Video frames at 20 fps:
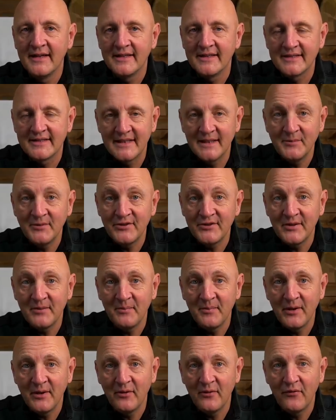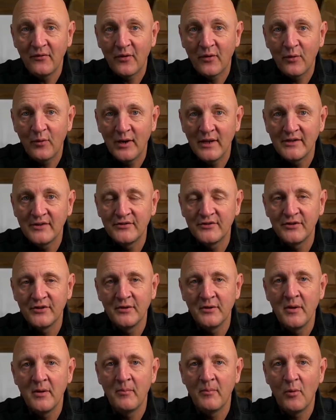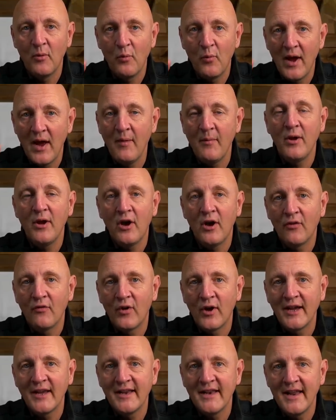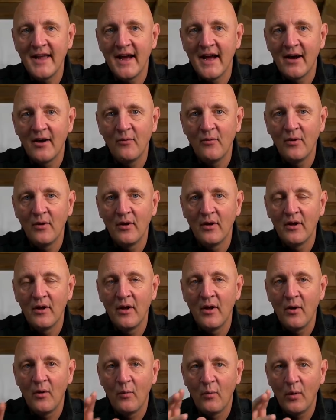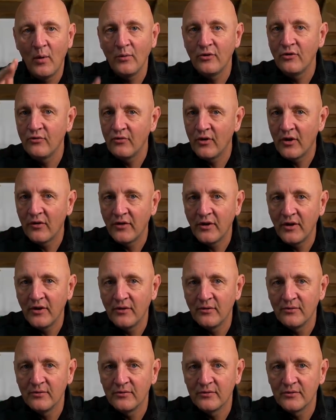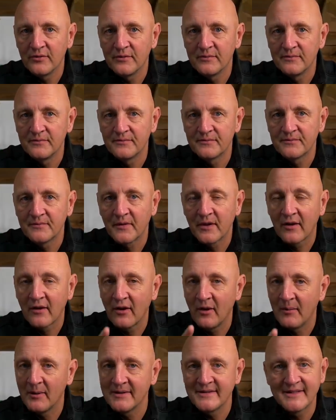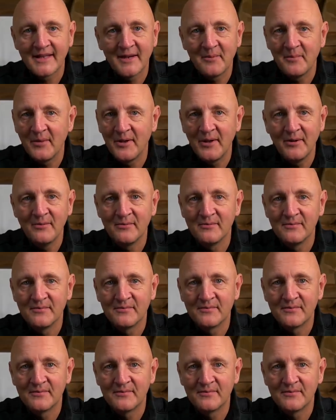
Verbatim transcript: Seems a simple enough question, but where we are right now, what would you rather use? Comments down below.